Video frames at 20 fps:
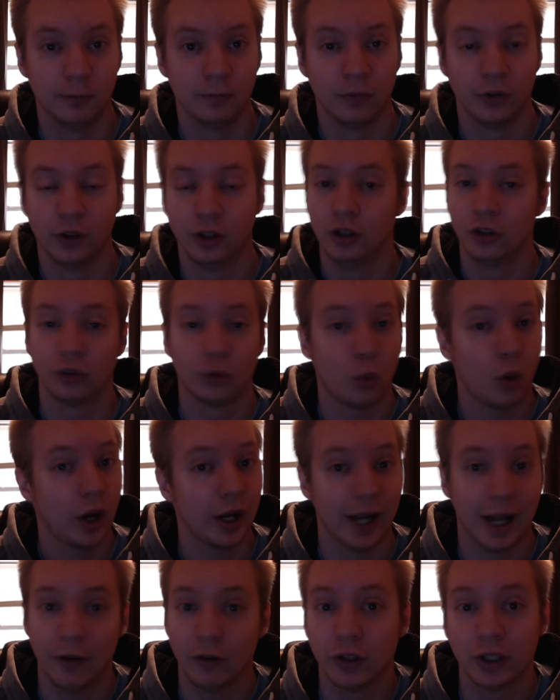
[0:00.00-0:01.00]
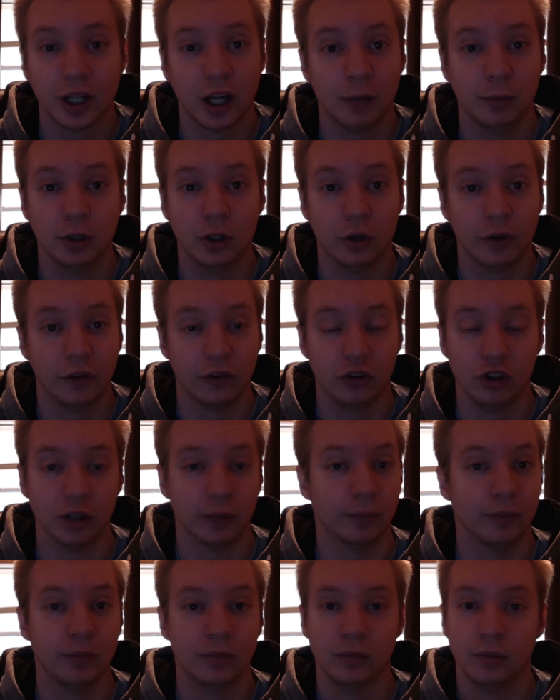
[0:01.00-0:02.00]
Squat every time you go to the
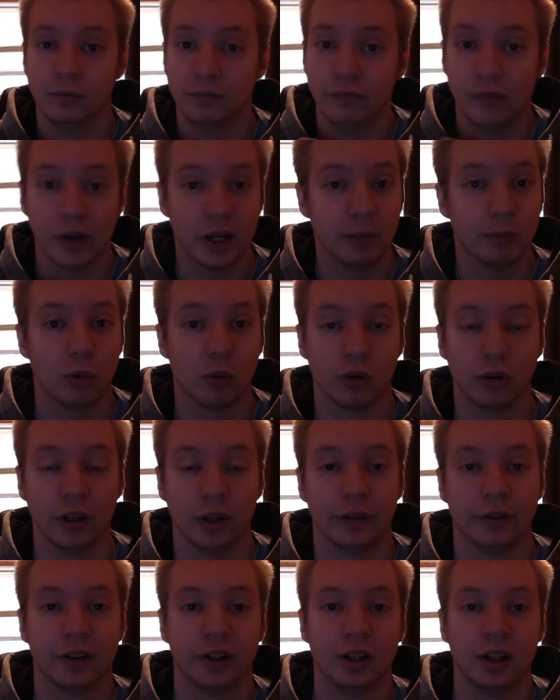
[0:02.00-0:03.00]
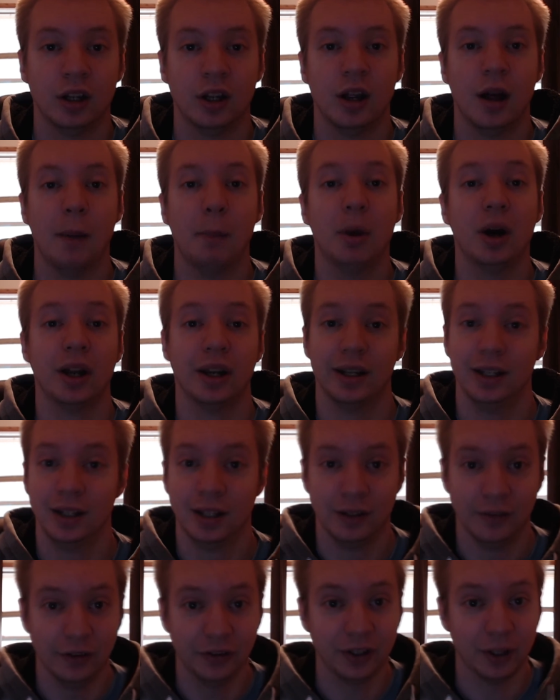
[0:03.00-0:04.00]
gym. Very important lift. But
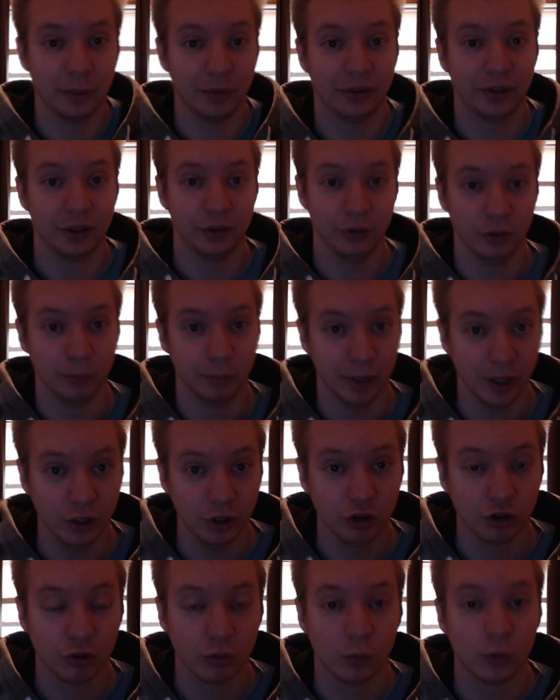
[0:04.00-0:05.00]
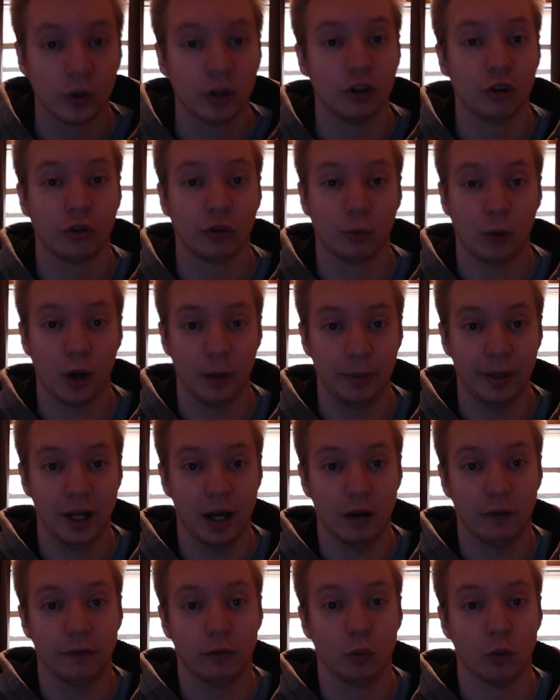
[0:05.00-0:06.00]
this time instead of doing bench, we're going to swap it
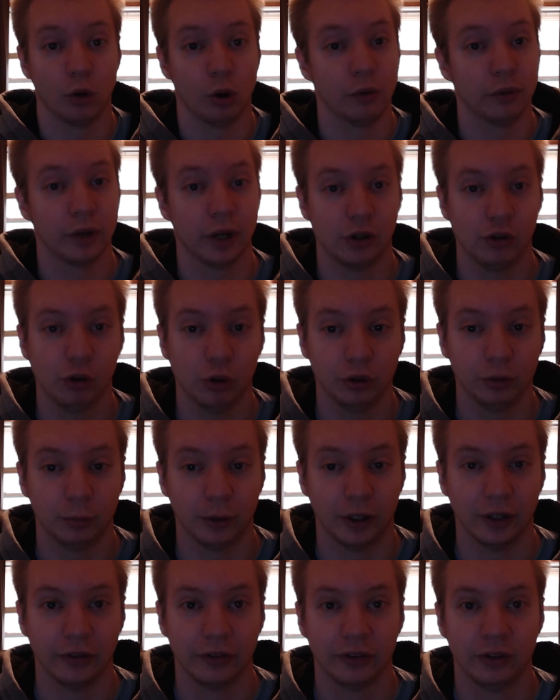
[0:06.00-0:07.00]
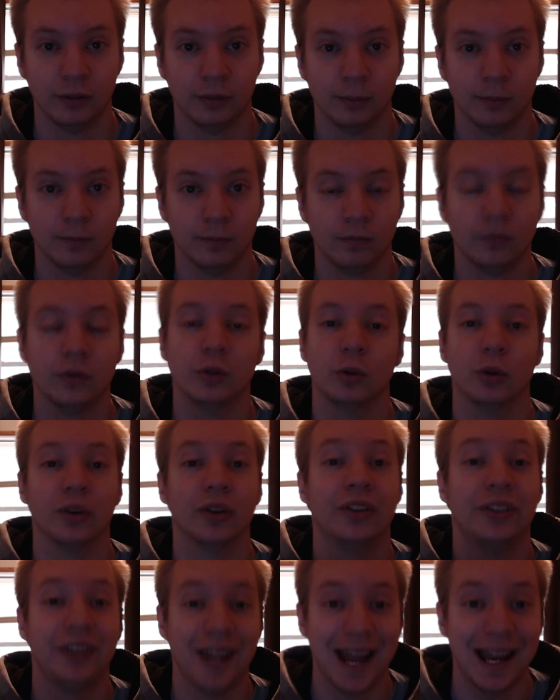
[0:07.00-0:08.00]
out for overhead shoulder press. Well,
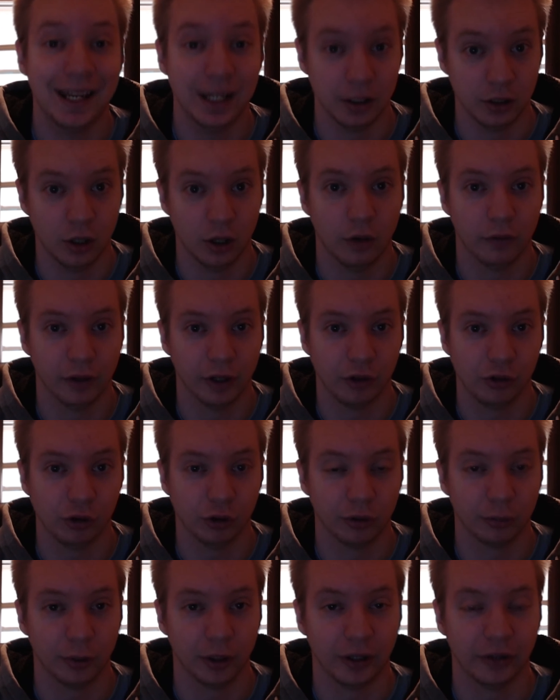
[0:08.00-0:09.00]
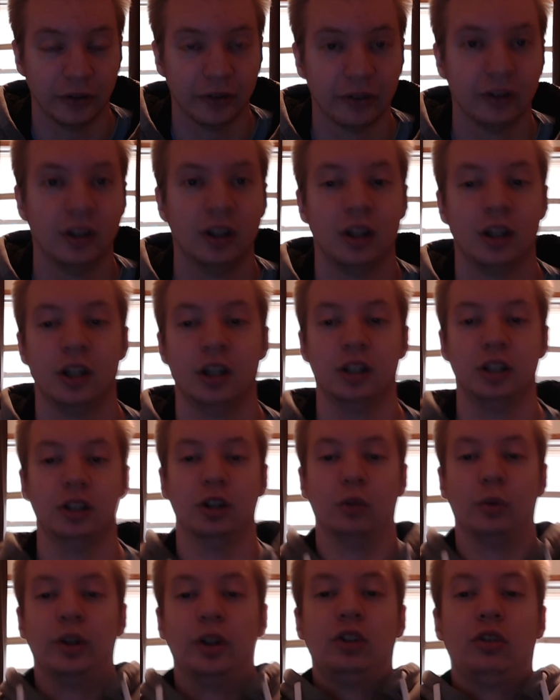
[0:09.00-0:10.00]
standing overhead shoulder press. You know,
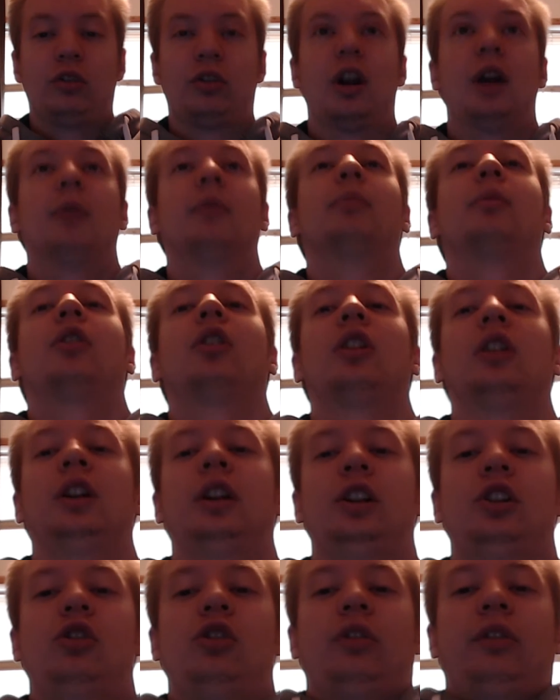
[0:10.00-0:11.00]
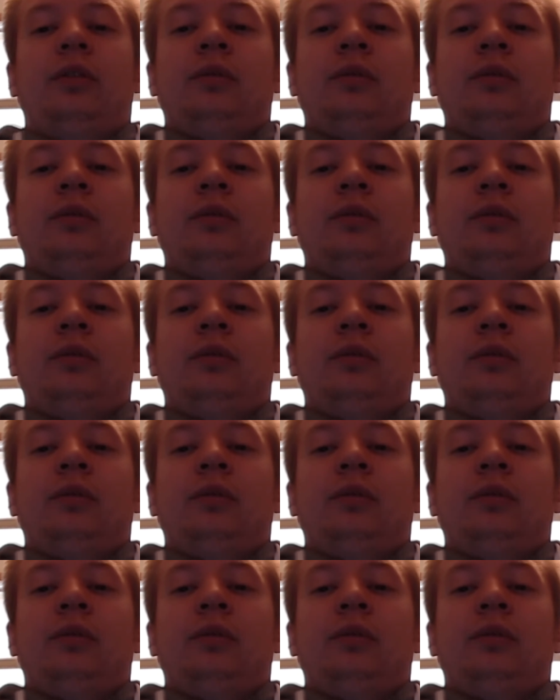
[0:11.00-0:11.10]
where you just grab a bar and you just